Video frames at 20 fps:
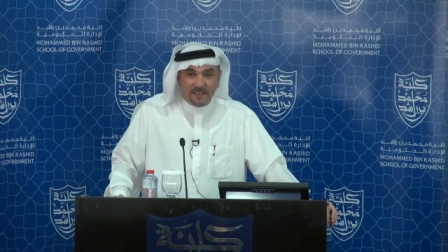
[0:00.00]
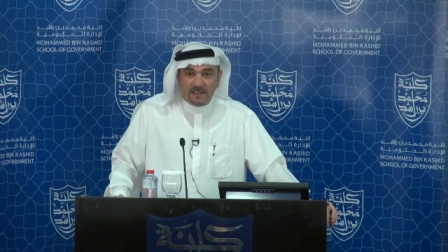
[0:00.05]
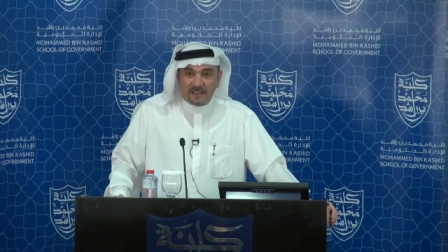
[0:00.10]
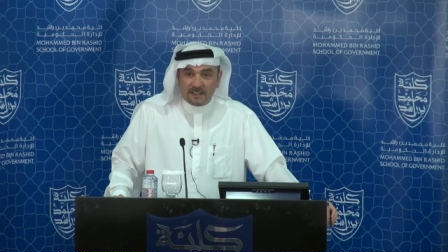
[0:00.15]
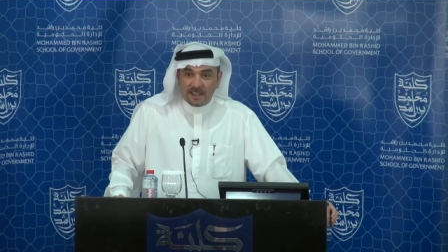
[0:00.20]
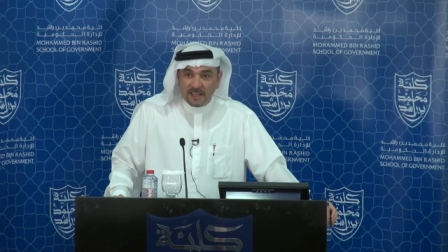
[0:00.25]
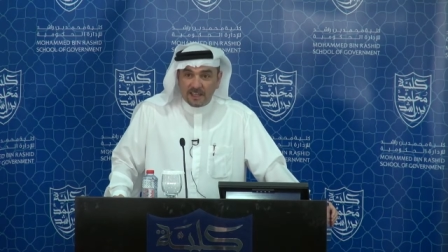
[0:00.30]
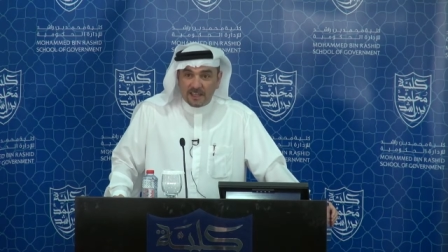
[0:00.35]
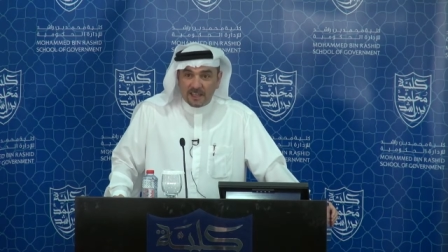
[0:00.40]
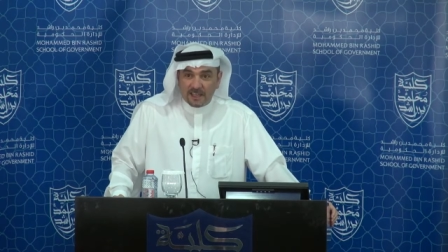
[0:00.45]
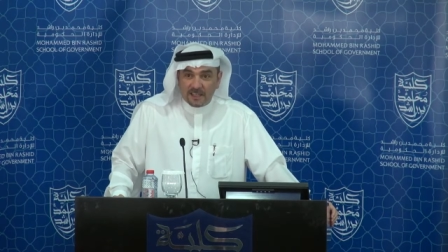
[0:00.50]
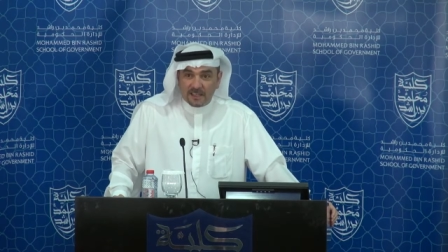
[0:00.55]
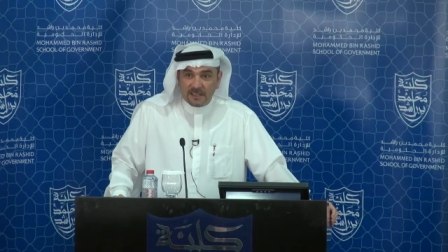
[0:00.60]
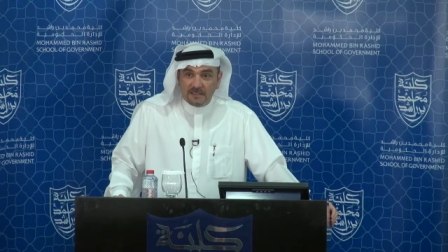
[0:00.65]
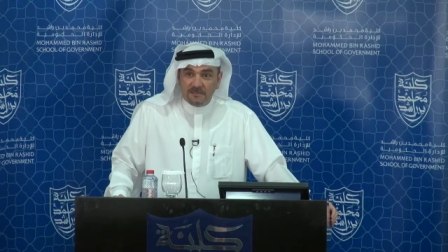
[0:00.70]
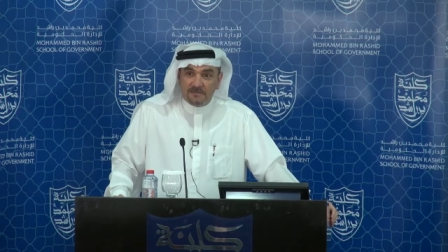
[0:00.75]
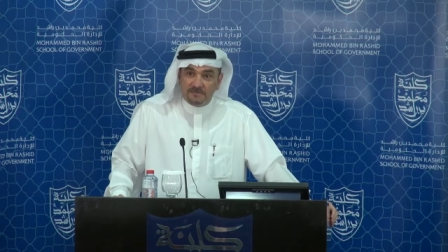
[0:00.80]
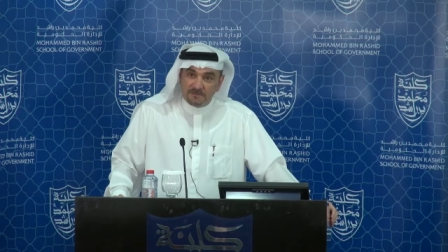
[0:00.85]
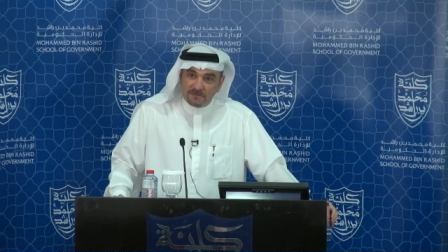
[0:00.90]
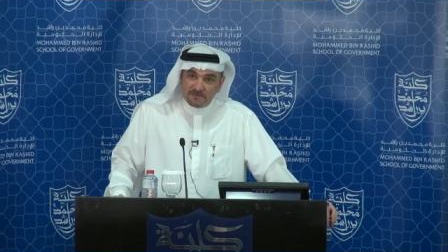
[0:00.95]

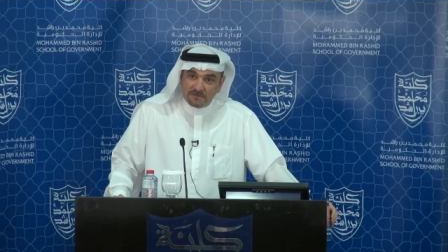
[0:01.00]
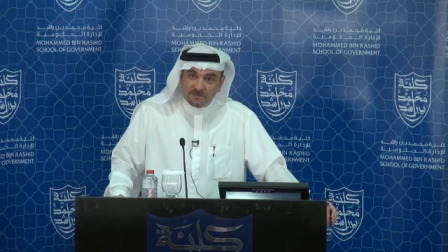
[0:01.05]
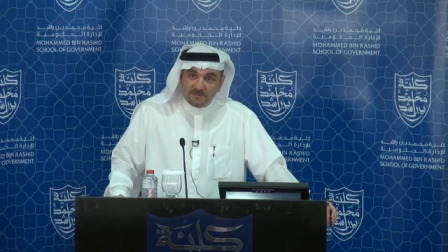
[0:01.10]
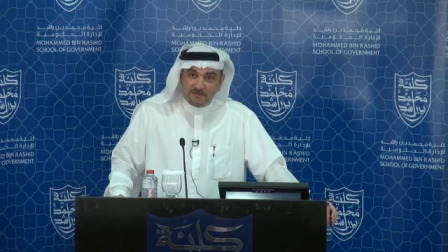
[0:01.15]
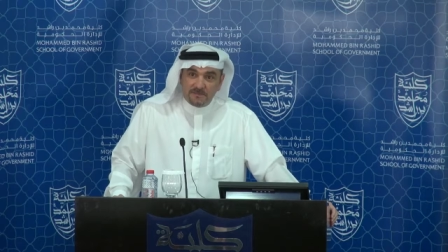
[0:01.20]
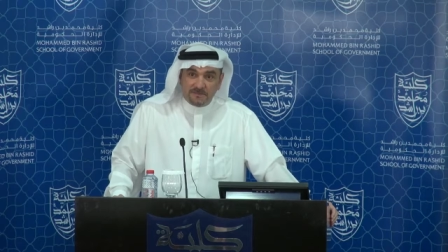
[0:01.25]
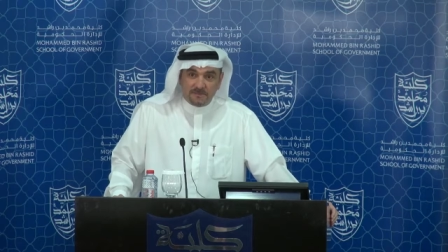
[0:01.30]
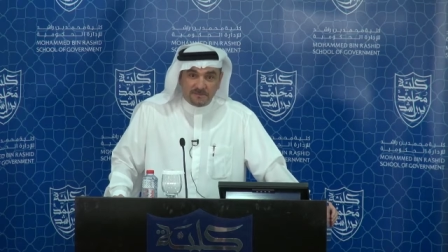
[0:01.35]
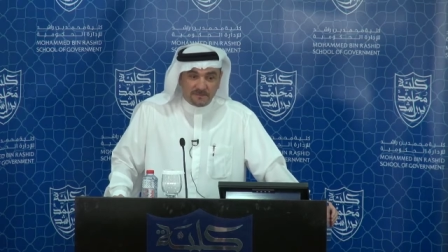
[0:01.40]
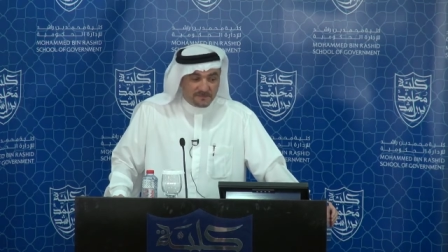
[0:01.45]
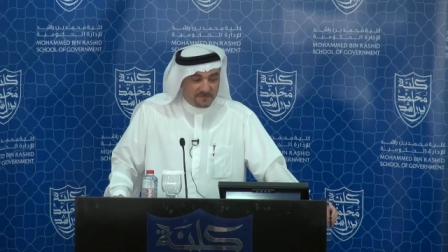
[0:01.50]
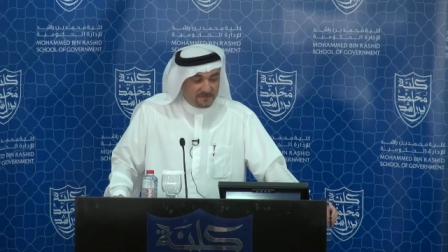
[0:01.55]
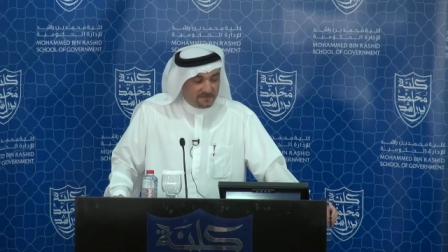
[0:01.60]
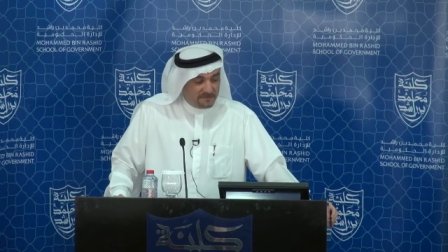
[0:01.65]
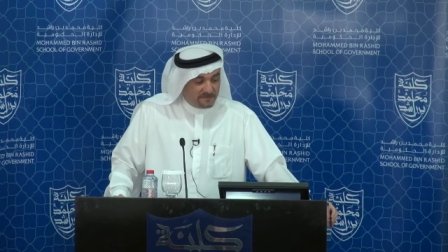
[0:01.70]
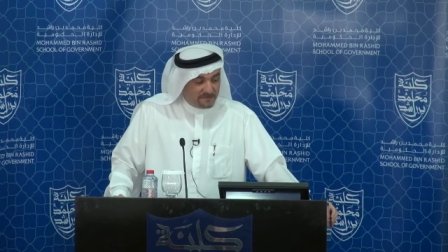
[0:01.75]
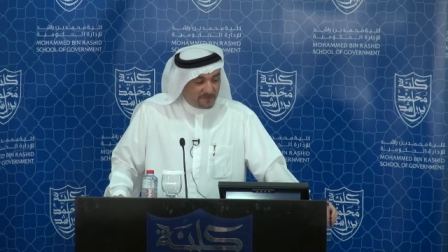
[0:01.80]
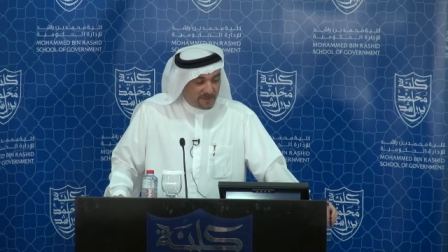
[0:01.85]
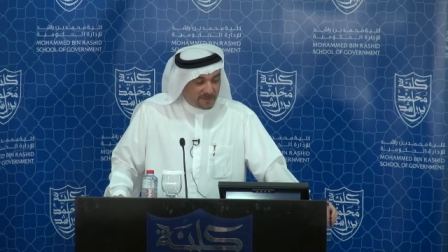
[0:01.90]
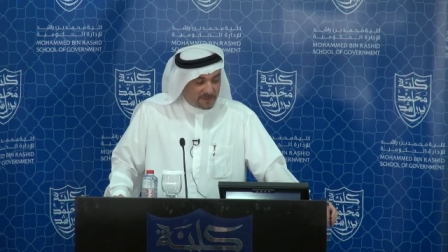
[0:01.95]
Thinking?
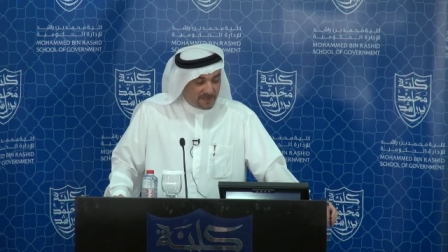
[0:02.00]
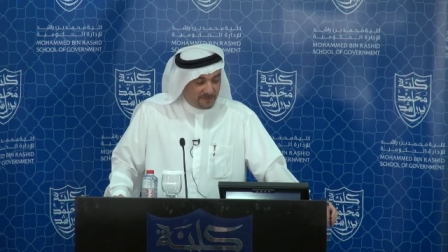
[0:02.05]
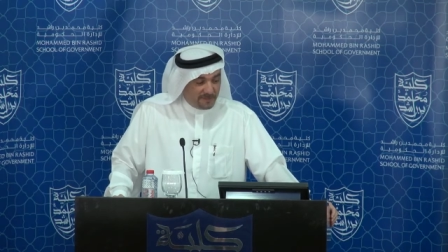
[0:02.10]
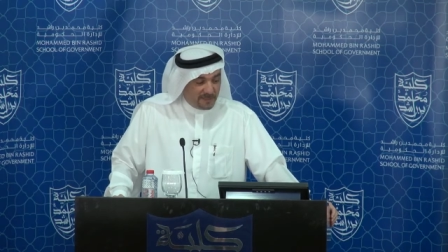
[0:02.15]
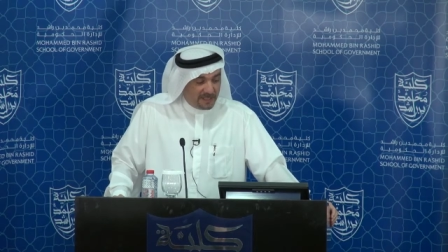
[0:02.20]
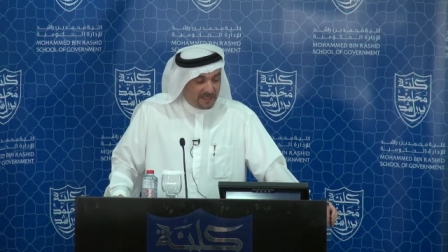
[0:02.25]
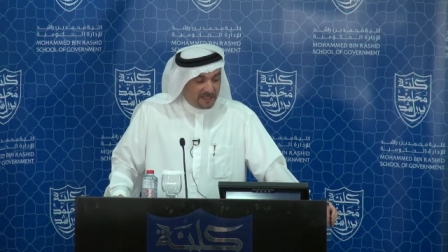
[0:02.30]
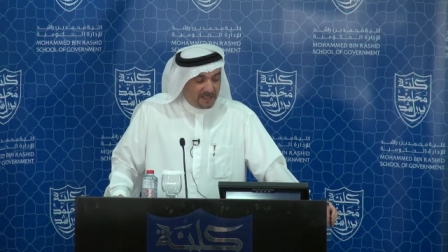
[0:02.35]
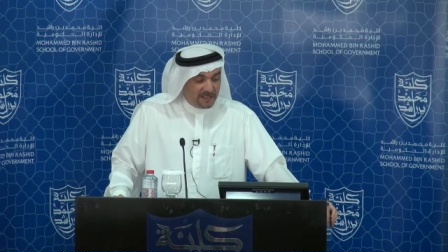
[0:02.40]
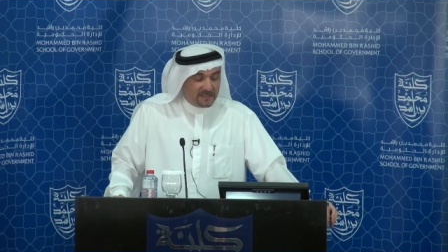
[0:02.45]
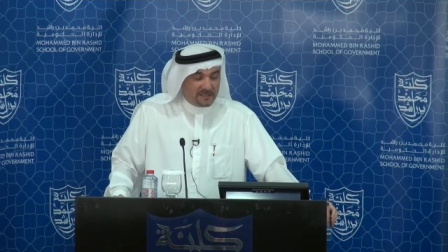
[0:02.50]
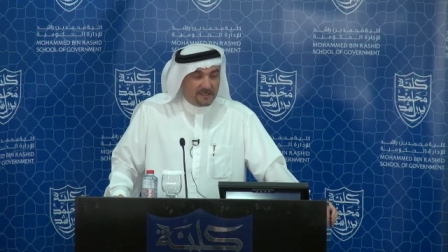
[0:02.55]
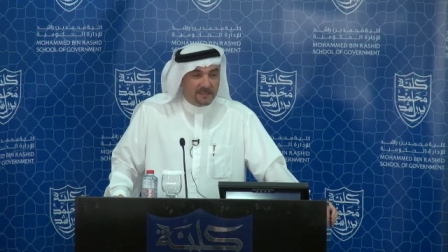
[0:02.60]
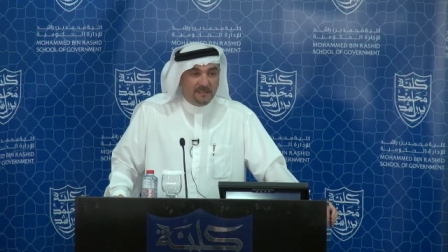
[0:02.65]
Possibly.